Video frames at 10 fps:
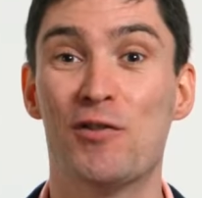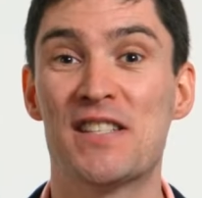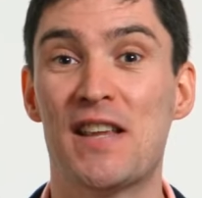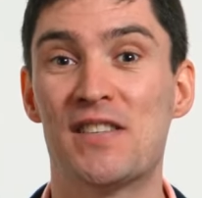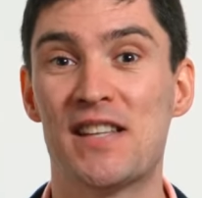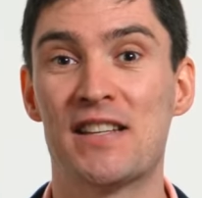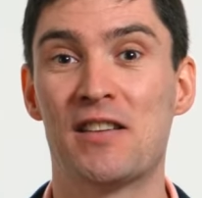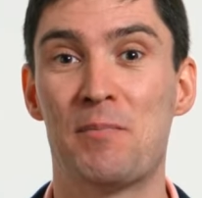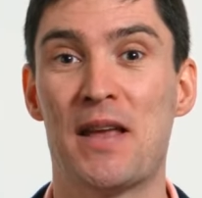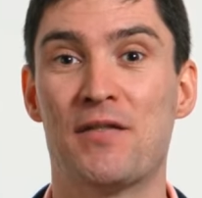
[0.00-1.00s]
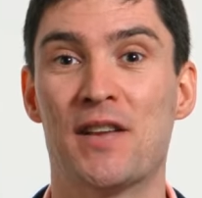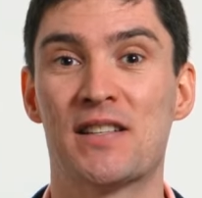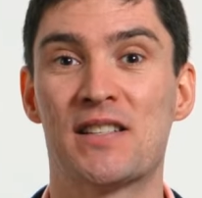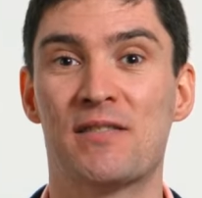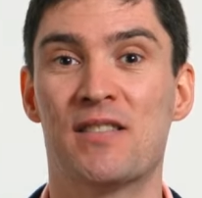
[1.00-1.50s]
receive Centrelink
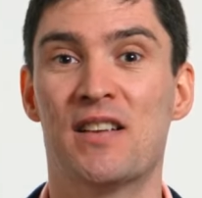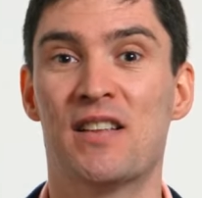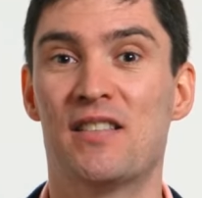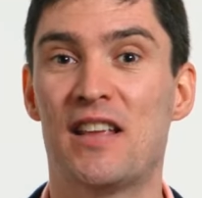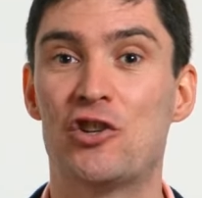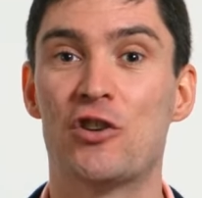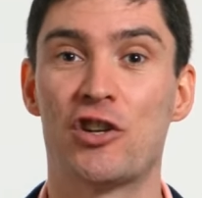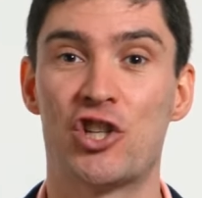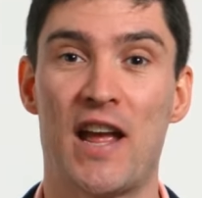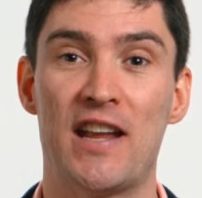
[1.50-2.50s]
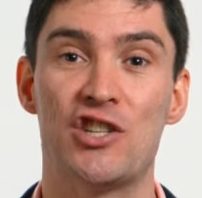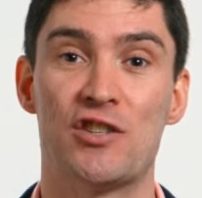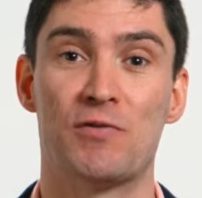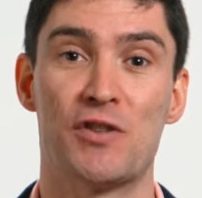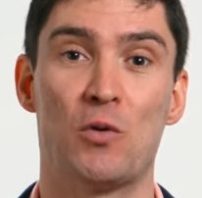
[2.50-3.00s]
benefits, these should not change
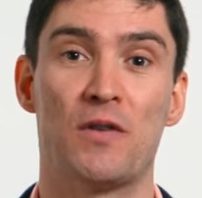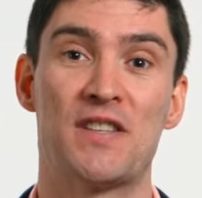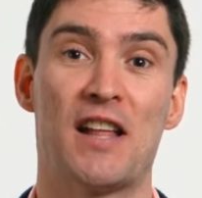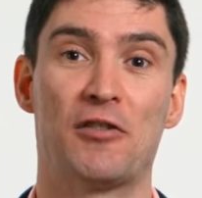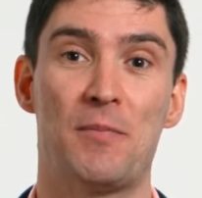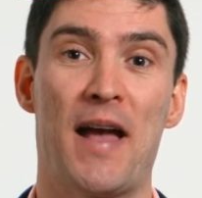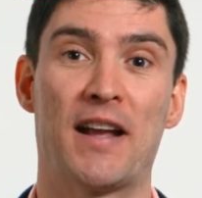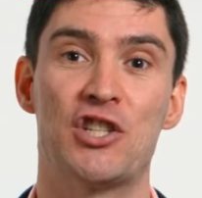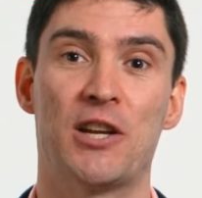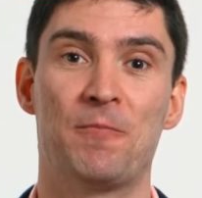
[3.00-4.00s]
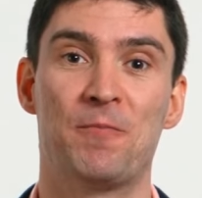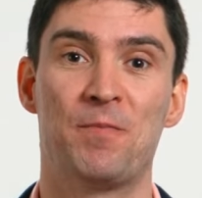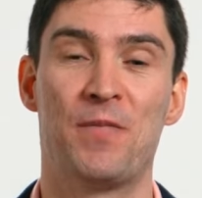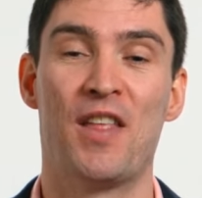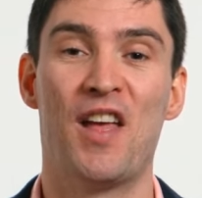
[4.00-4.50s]
as a result of salary packaging.
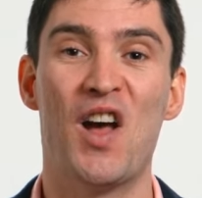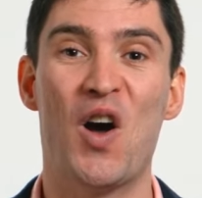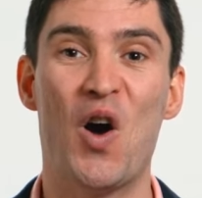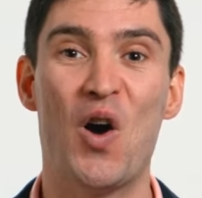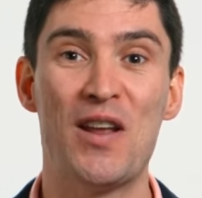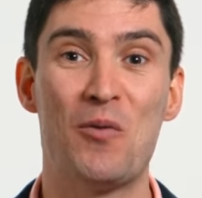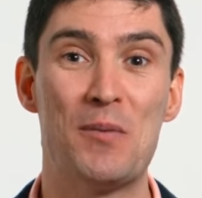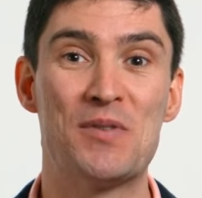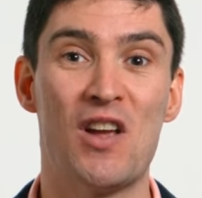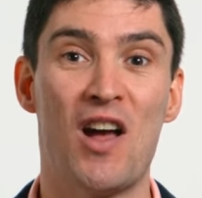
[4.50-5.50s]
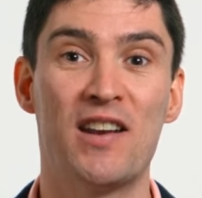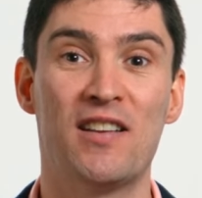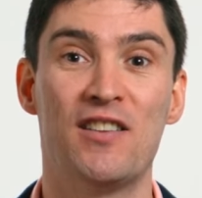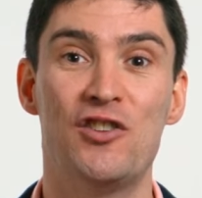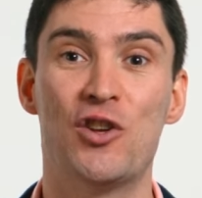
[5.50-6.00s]
On our
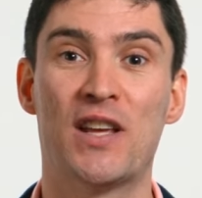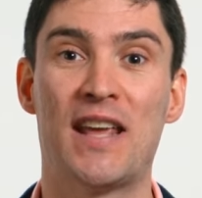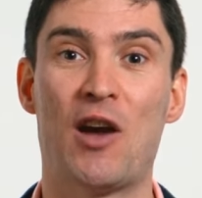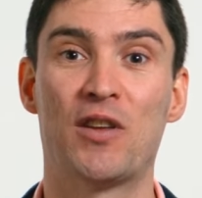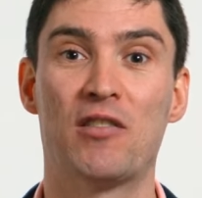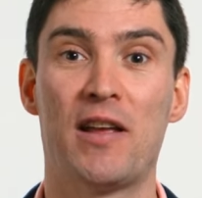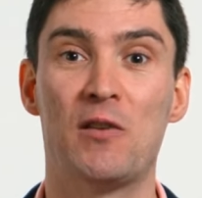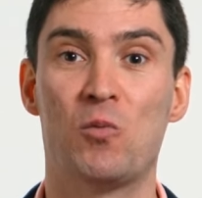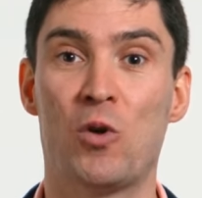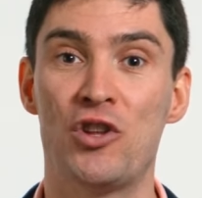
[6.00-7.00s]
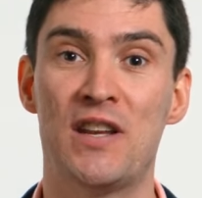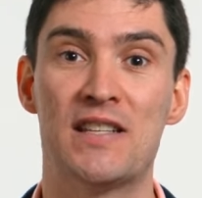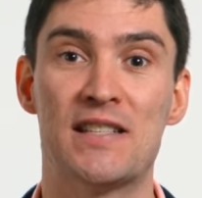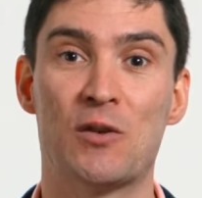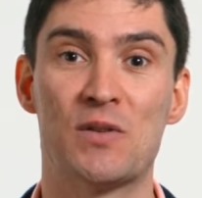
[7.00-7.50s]
website, you can calculate what you
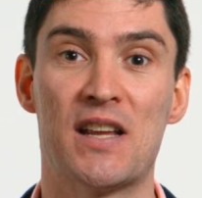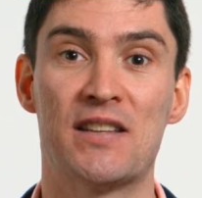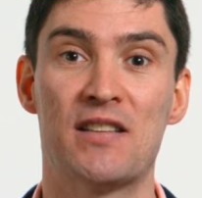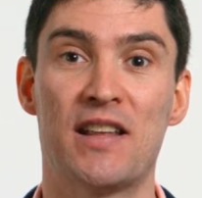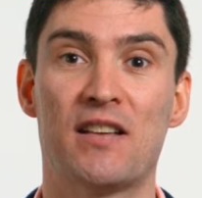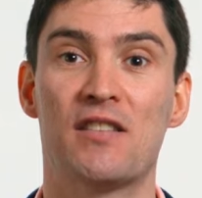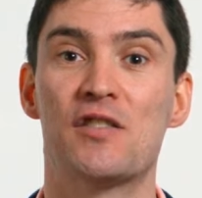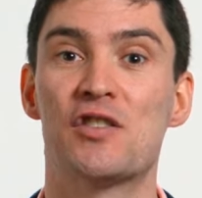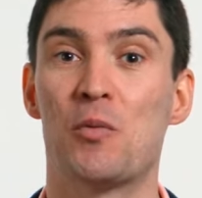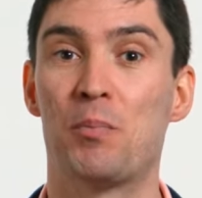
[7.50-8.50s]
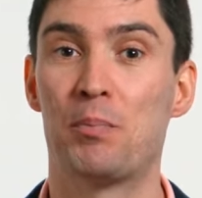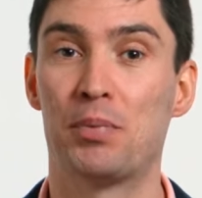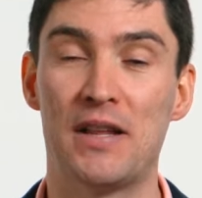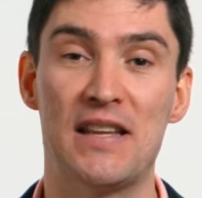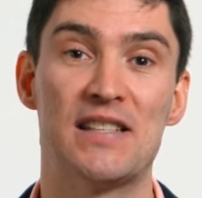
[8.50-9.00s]
need to tell Centrelink, so
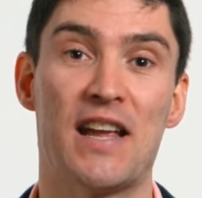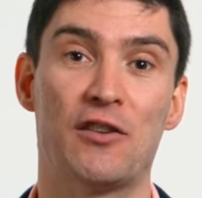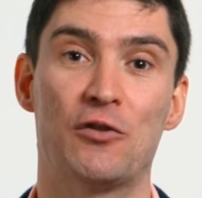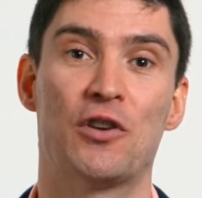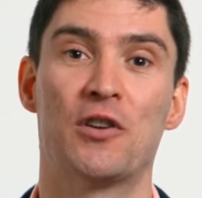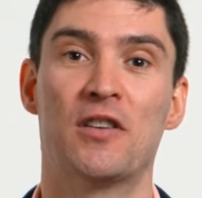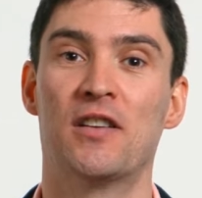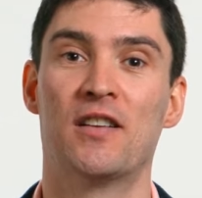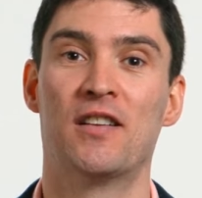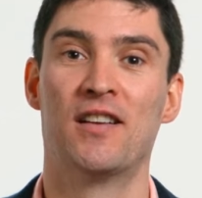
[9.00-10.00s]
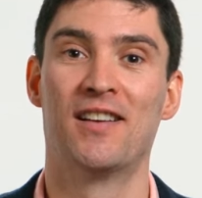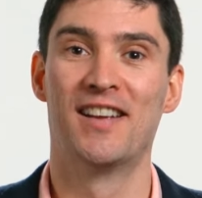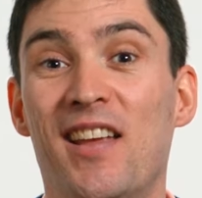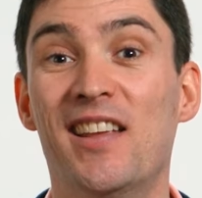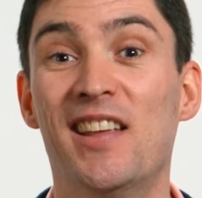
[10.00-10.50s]
please take a look.
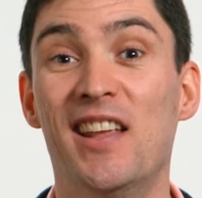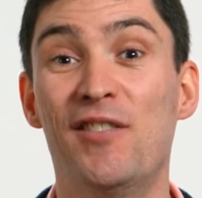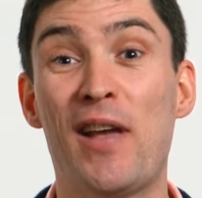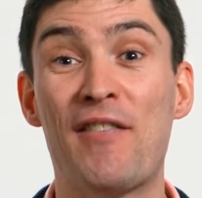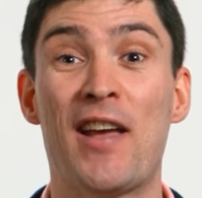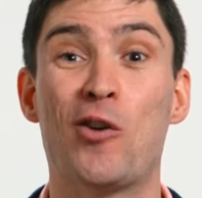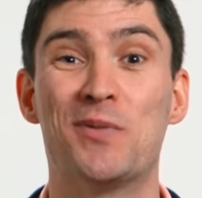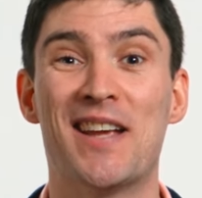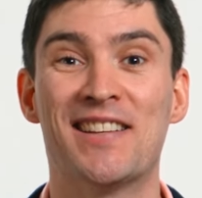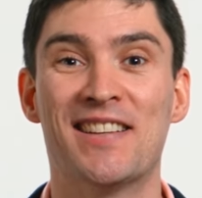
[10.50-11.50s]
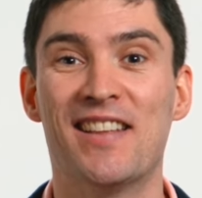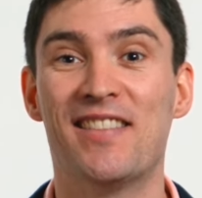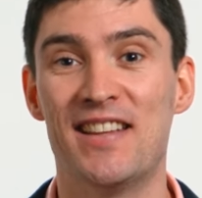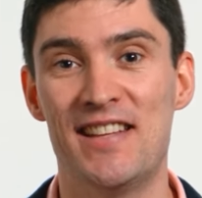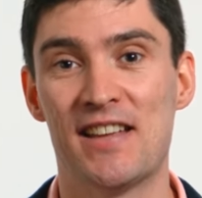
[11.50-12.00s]
If you have a help debt,
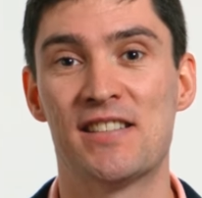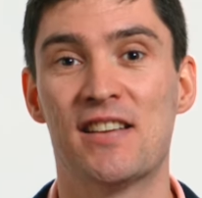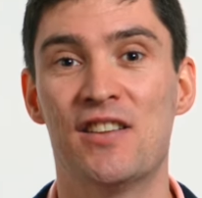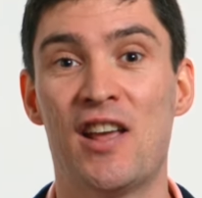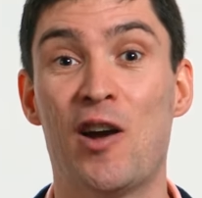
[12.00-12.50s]
then yes, your